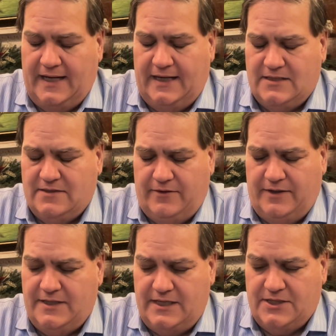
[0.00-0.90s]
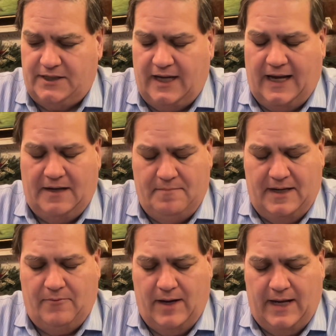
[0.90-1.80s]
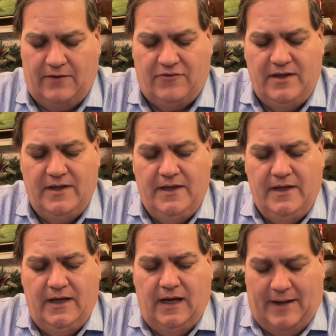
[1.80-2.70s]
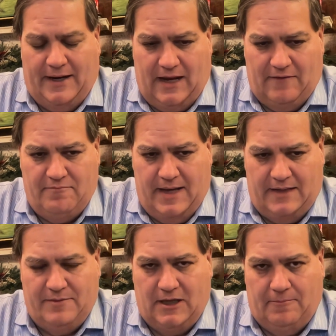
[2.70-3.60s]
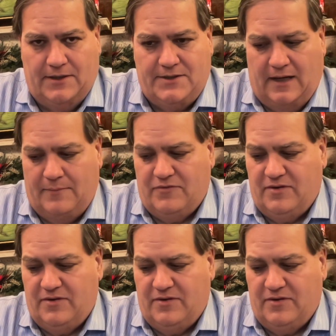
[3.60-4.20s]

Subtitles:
and he's a very decent guy in many ways. I've met him a couple of times.